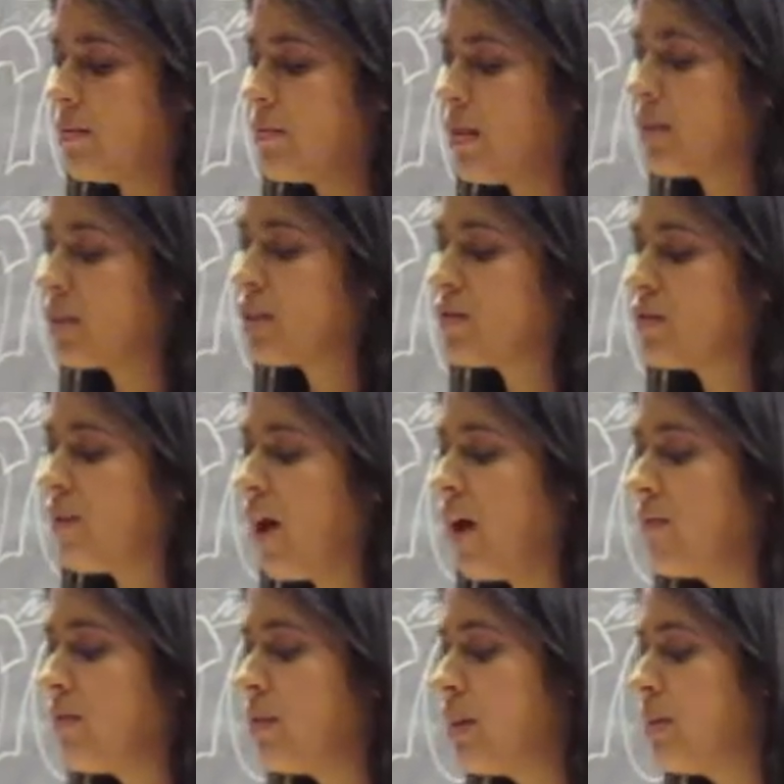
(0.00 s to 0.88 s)
My
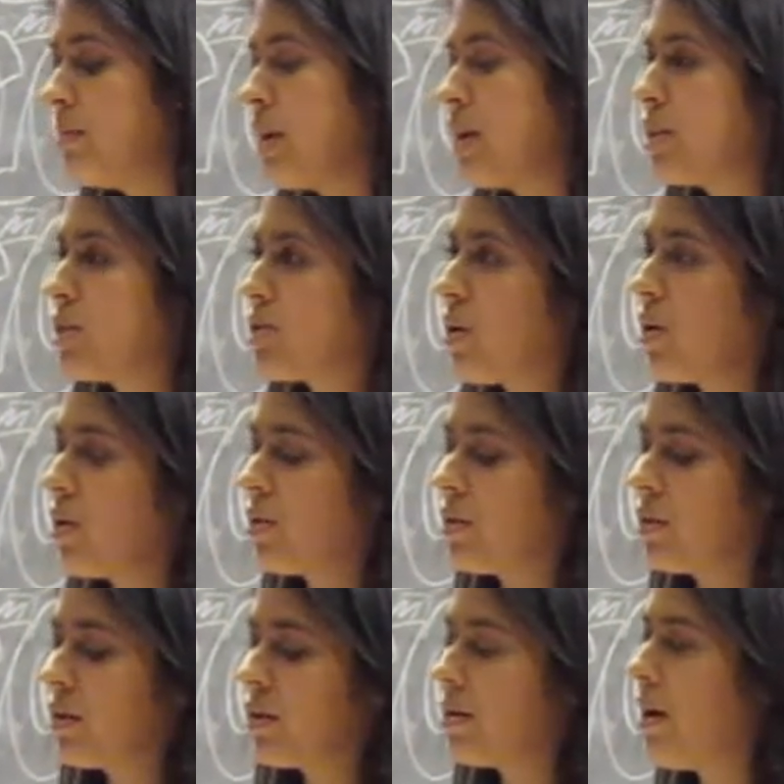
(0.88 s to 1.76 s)
survival and my
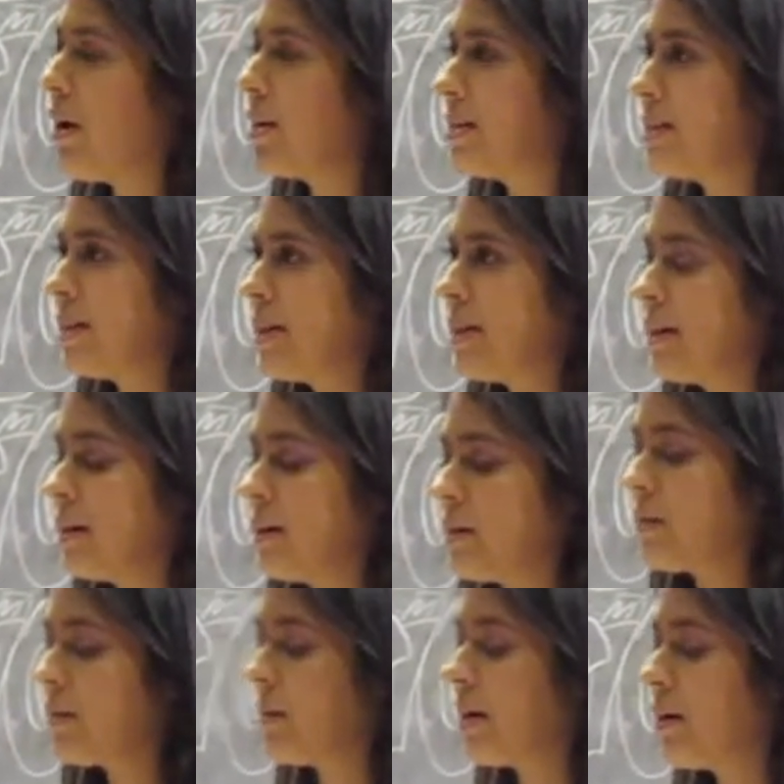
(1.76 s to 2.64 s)
struggle are not seen in
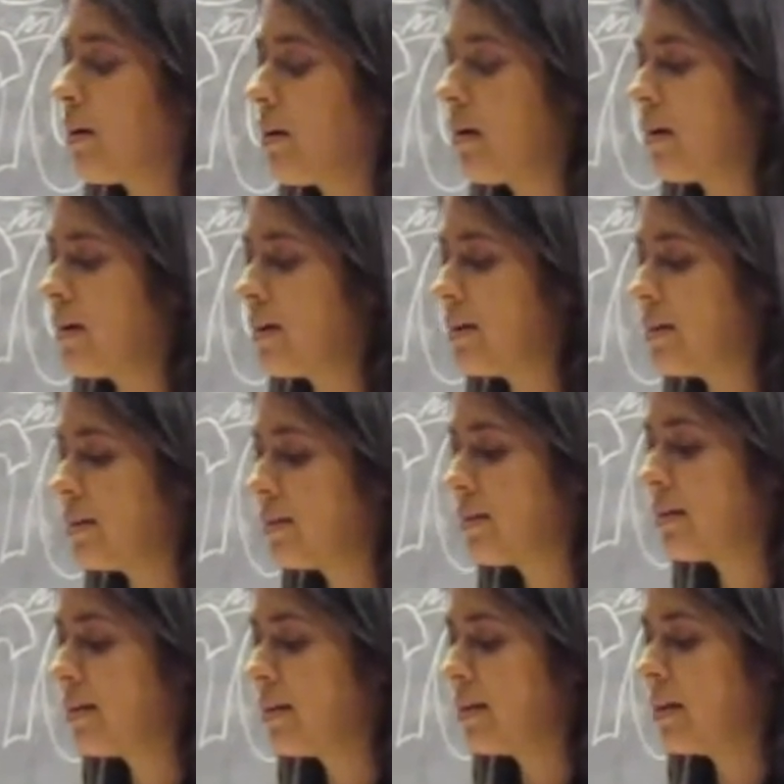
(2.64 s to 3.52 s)
a green card.
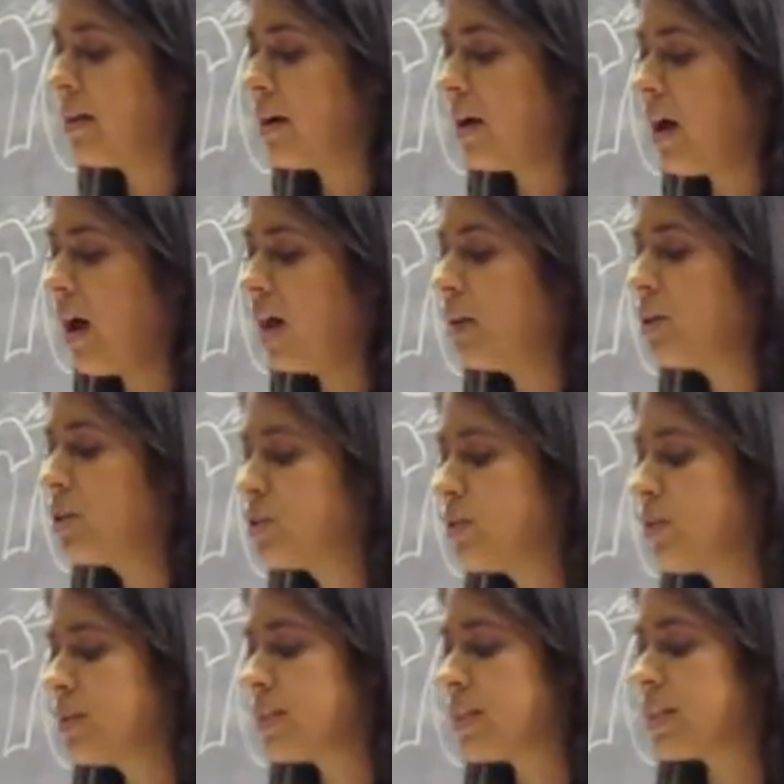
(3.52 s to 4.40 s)
I look
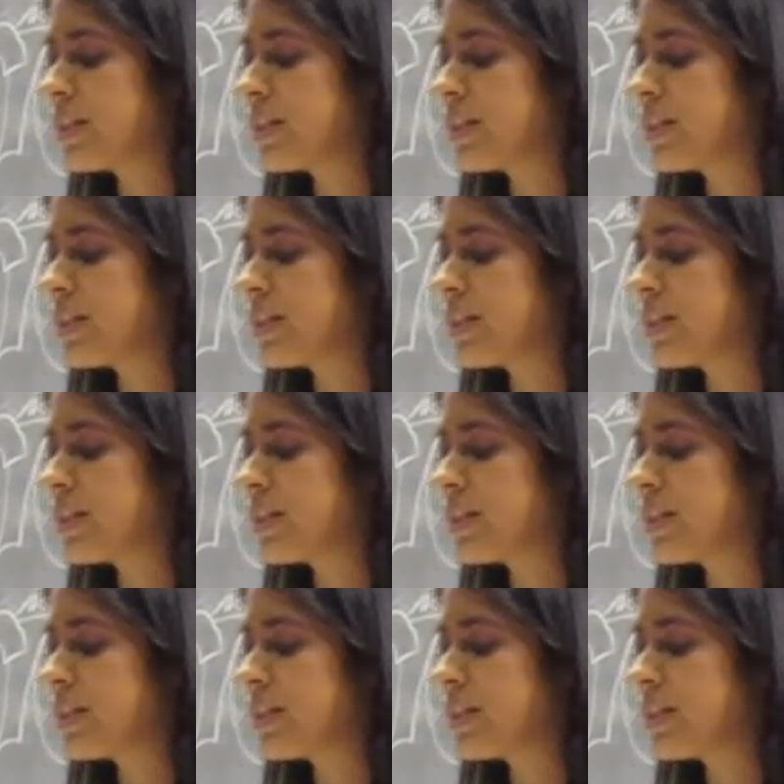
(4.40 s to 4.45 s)
towards